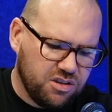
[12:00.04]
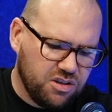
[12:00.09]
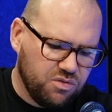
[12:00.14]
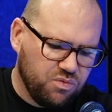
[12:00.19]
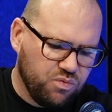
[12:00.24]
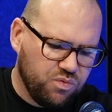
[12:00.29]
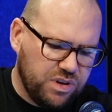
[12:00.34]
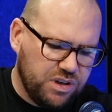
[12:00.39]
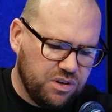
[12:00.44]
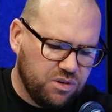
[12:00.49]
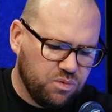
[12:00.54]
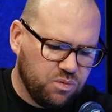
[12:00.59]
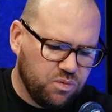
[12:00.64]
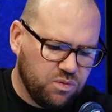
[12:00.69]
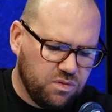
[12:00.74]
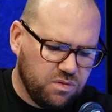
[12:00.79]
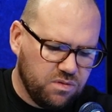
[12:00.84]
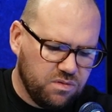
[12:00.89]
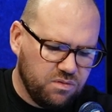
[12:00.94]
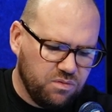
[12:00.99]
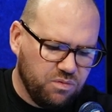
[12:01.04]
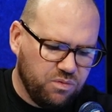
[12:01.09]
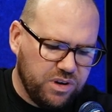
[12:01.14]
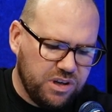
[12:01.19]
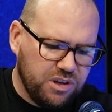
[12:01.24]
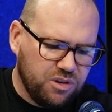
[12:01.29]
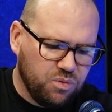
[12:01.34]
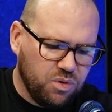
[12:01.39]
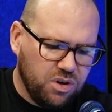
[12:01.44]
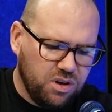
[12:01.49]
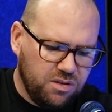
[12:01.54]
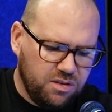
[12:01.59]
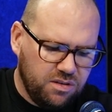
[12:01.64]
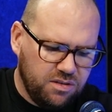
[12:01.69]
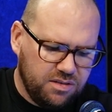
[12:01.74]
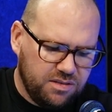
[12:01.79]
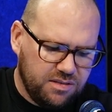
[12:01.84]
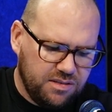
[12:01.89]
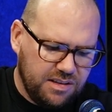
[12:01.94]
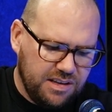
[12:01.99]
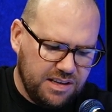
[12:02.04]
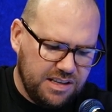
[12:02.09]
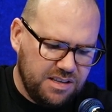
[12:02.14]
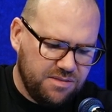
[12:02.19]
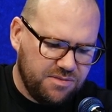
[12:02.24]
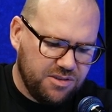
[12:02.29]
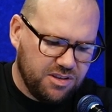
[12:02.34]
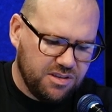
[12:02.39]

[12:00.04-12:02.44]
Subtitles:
on the real world, and you've